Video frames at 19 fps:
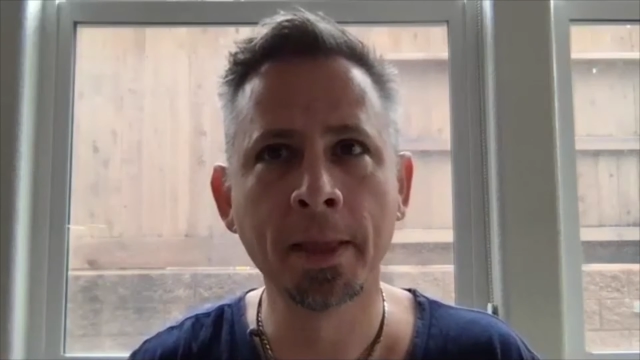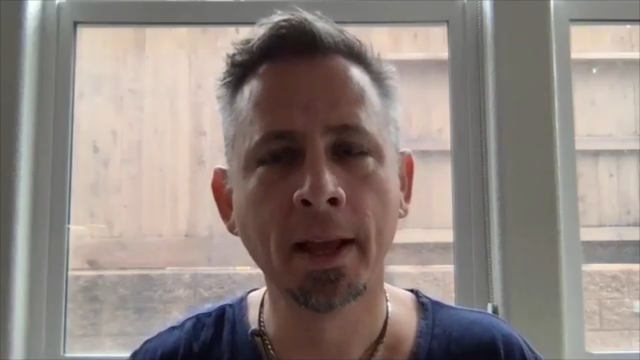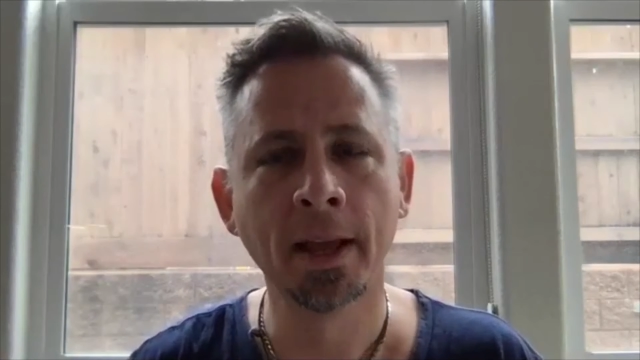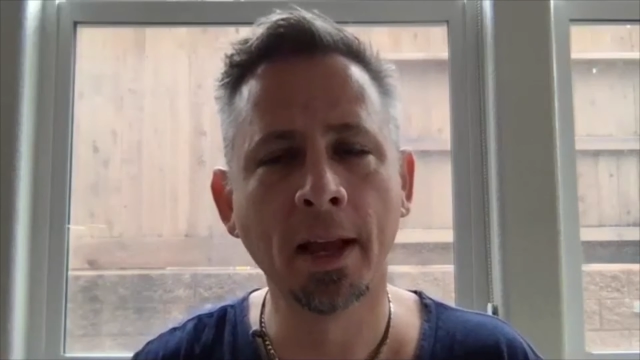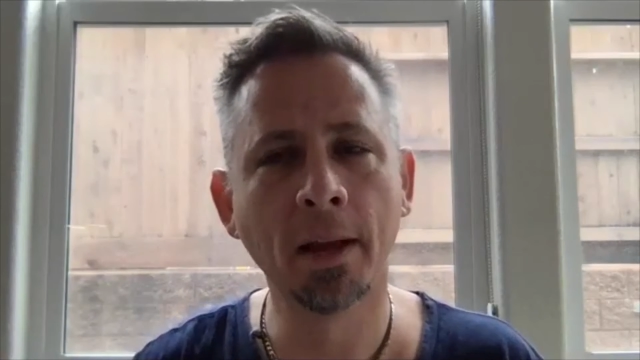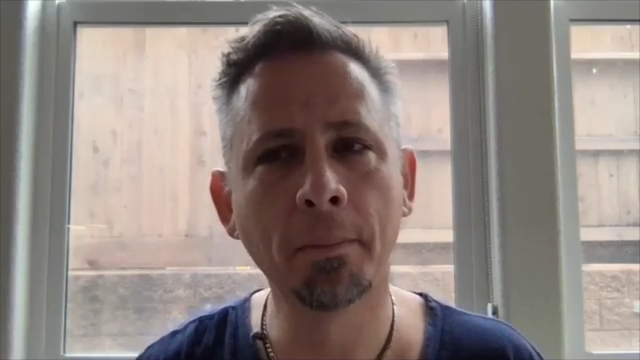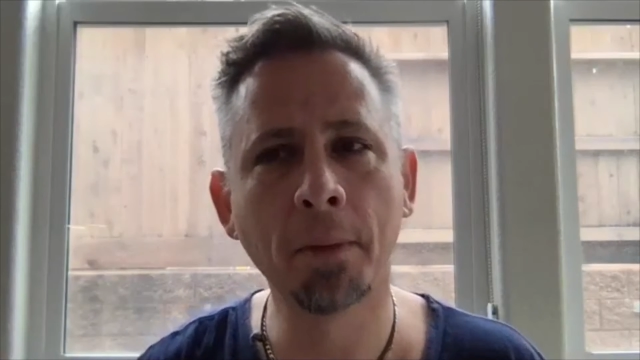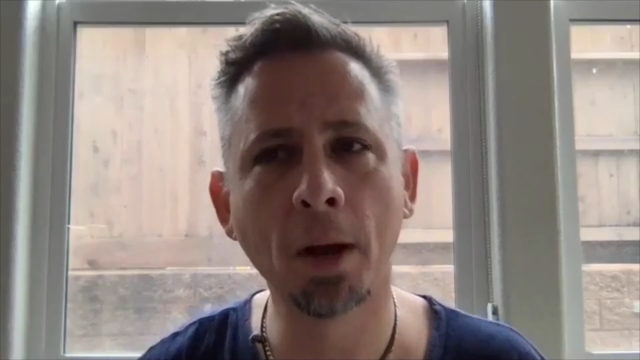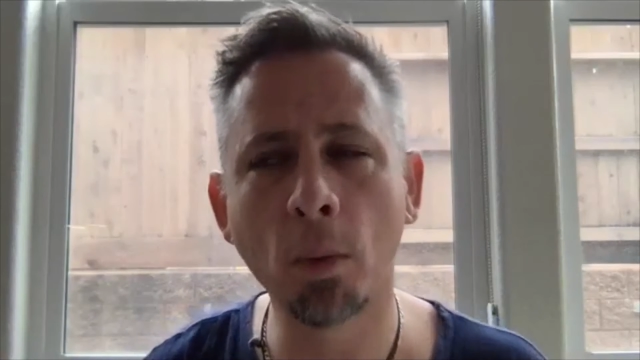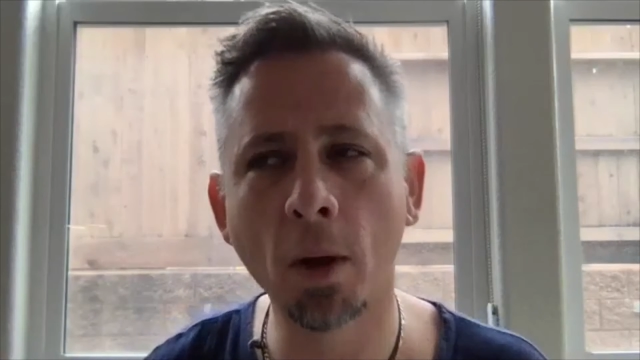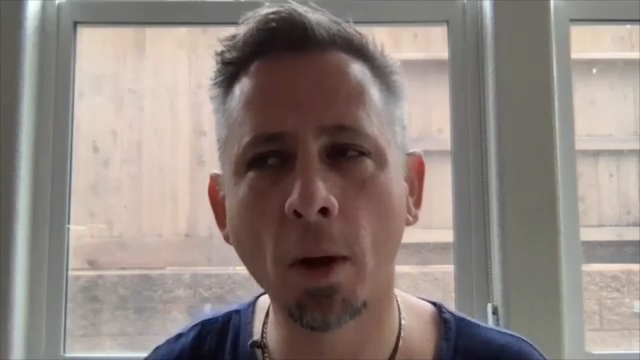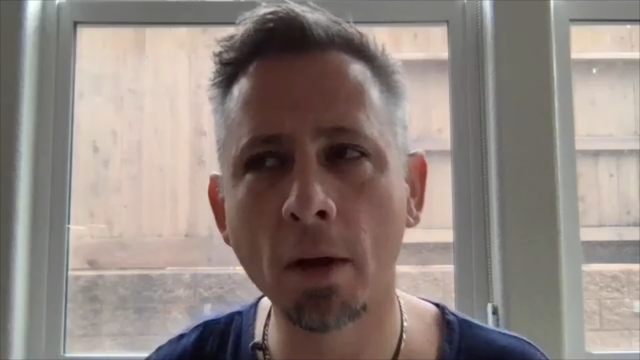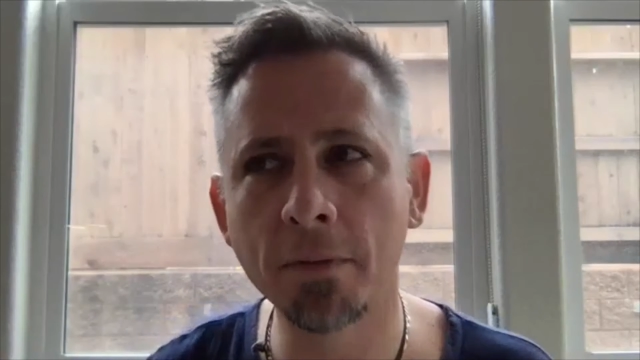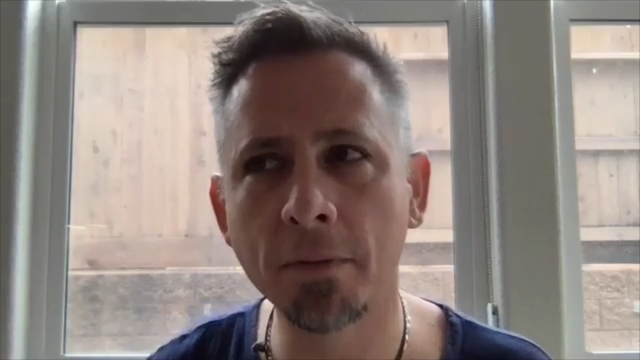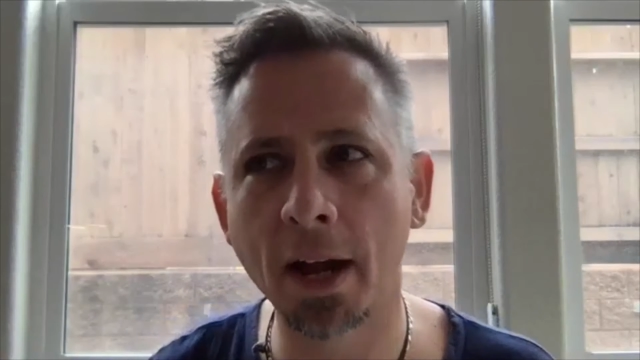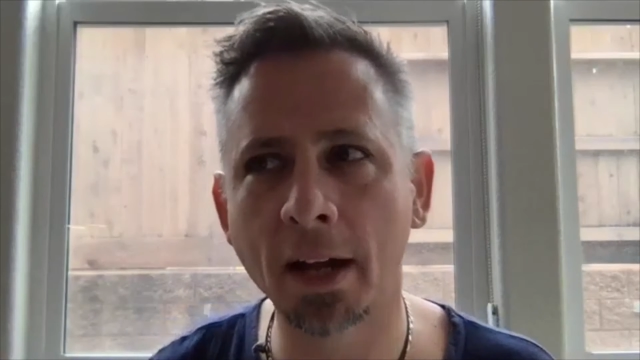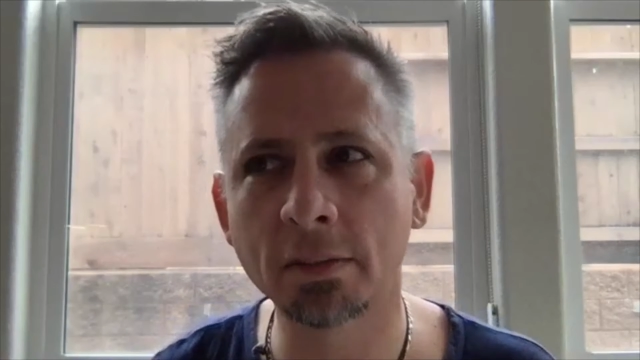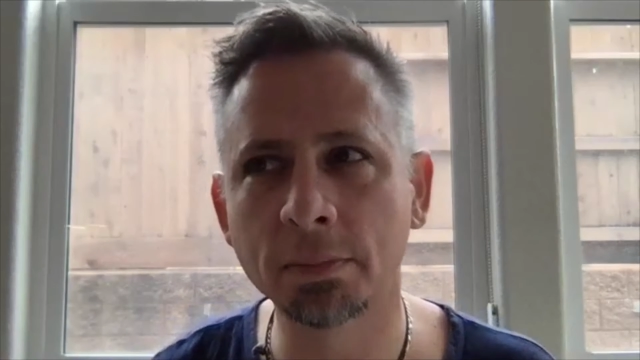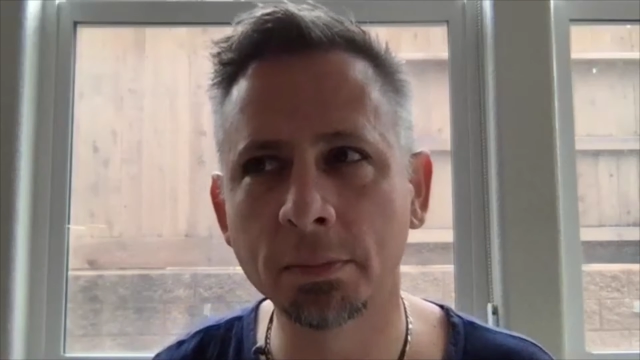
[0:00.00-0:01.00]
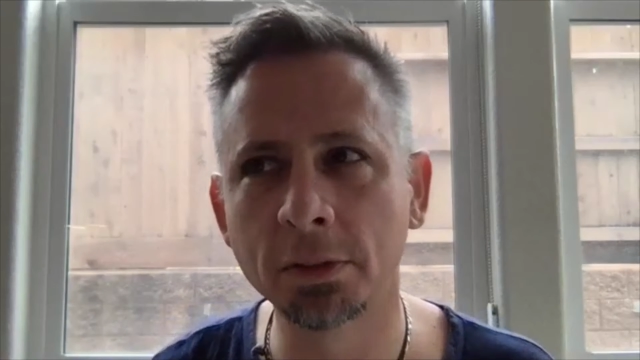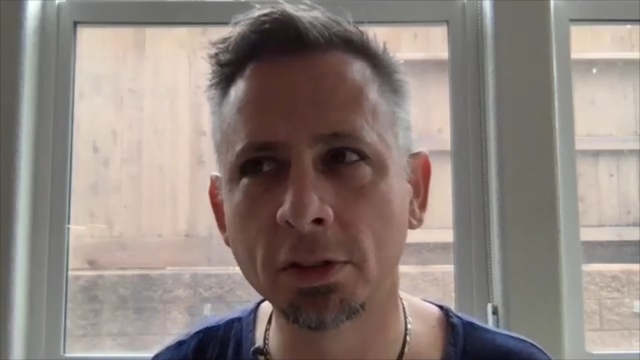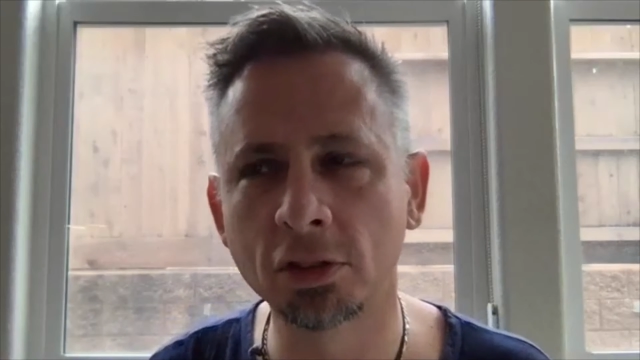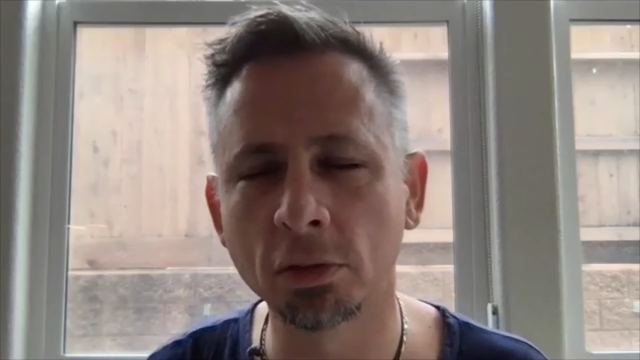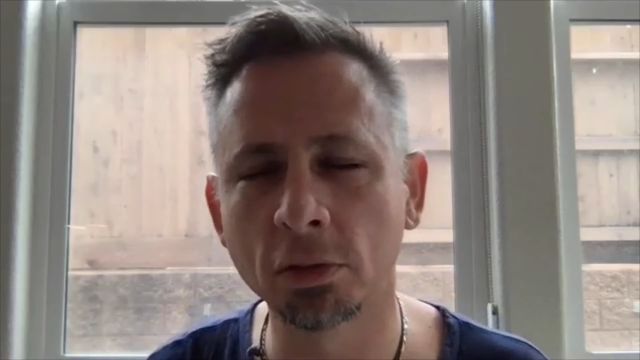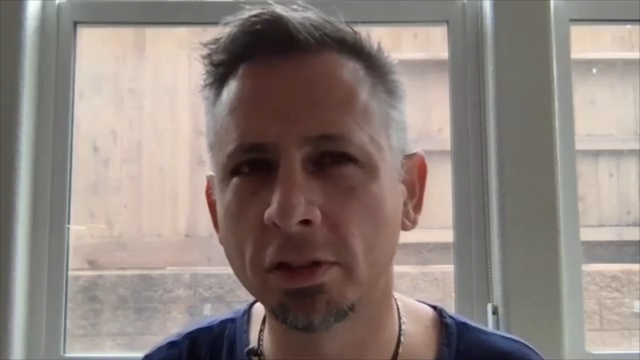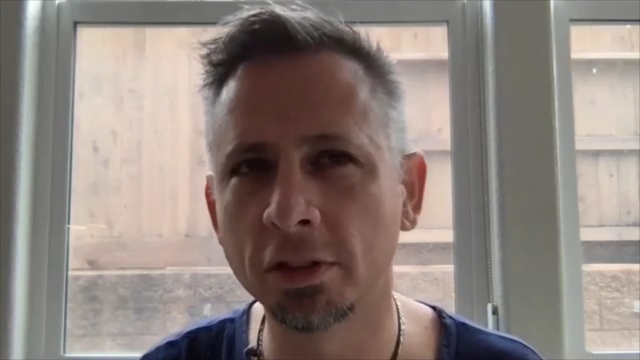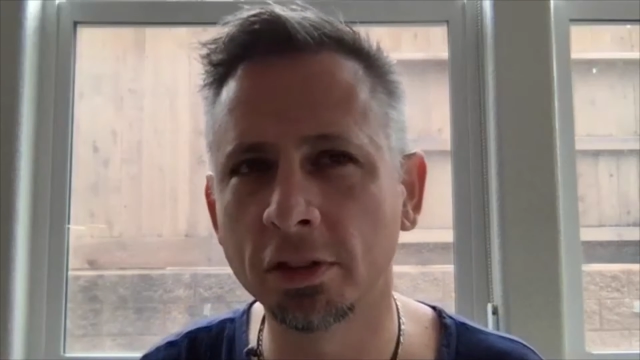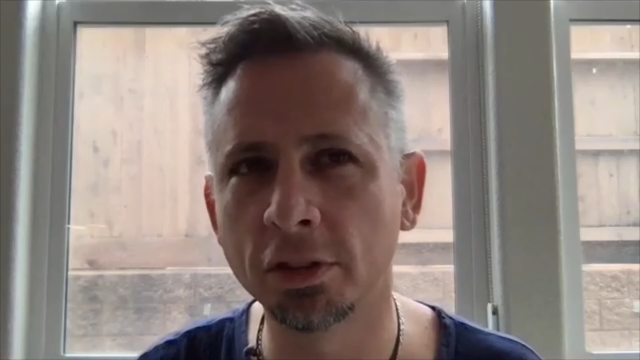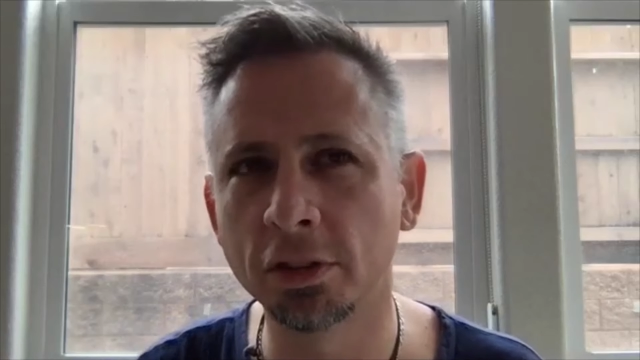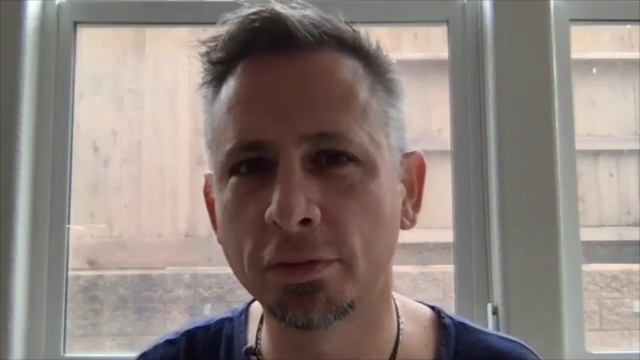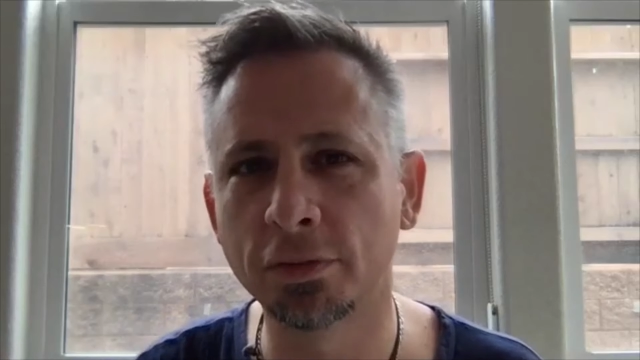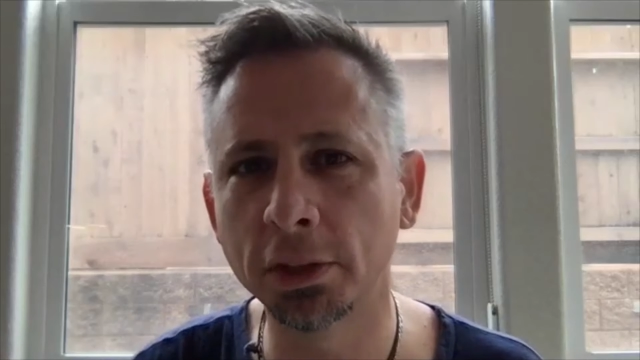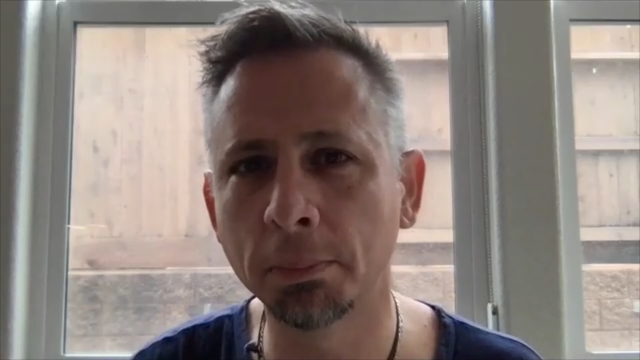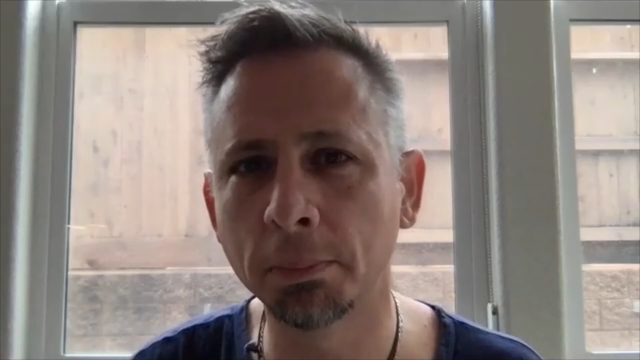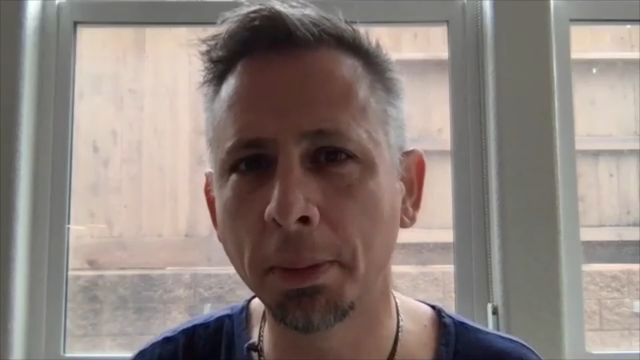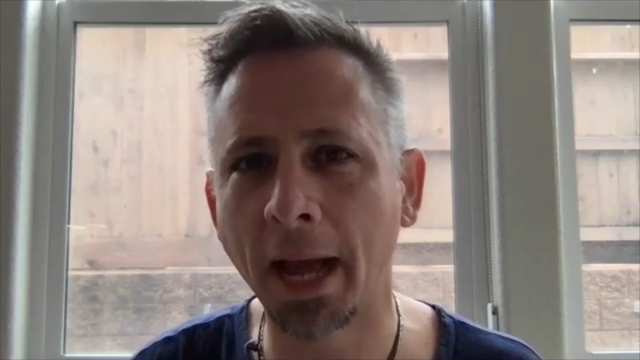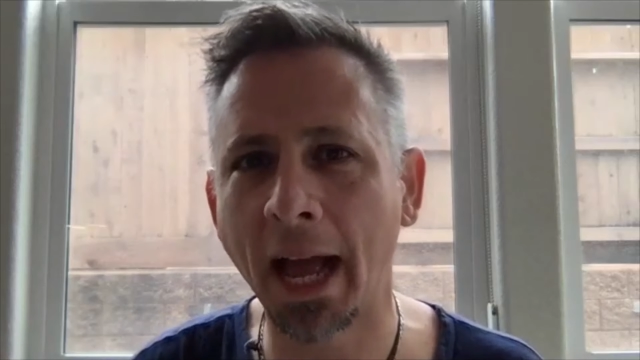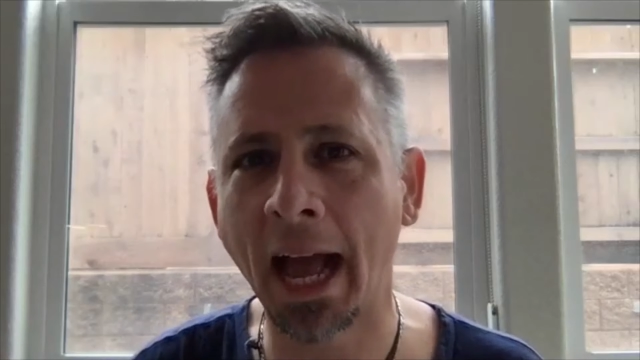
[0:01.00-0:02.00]
And my wife asked me, she goes, did you
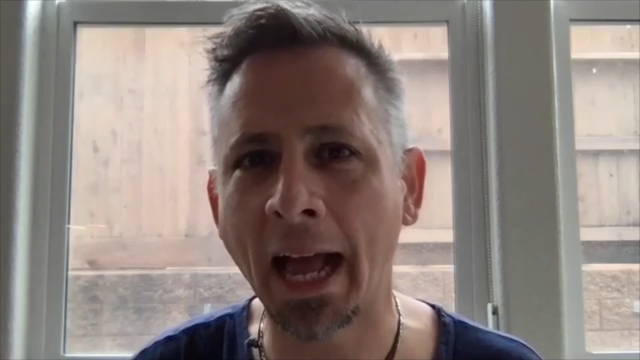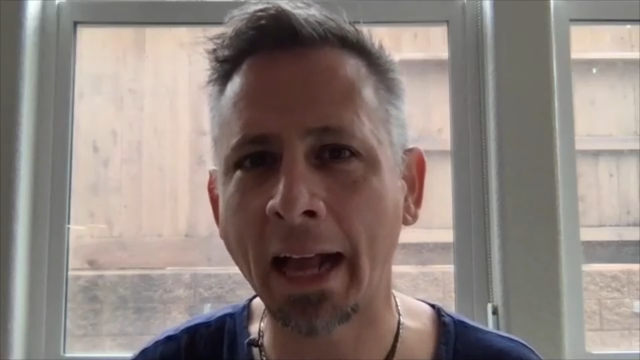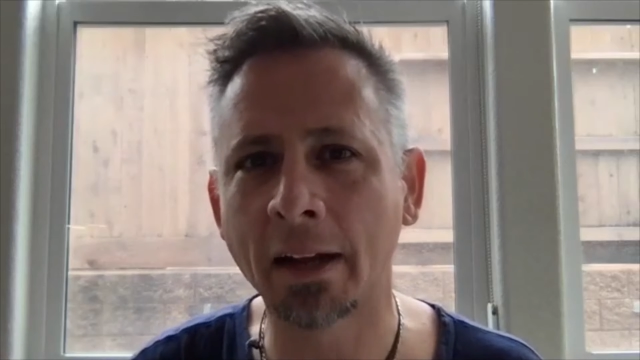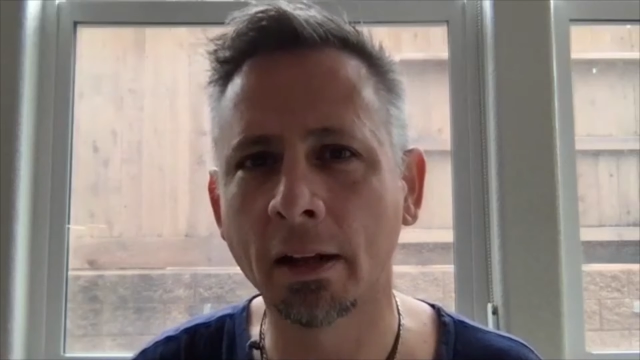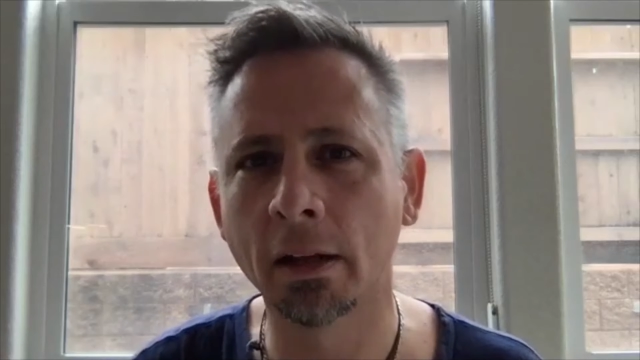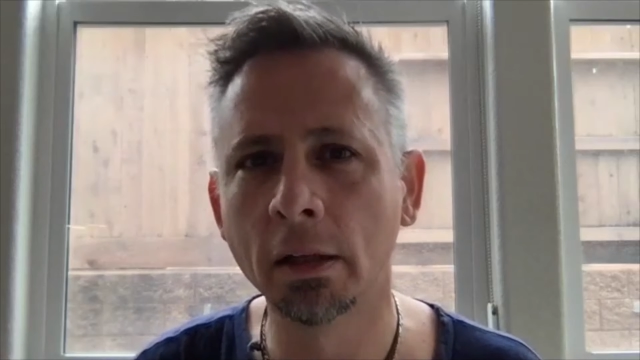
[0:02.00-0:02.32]
feel bad?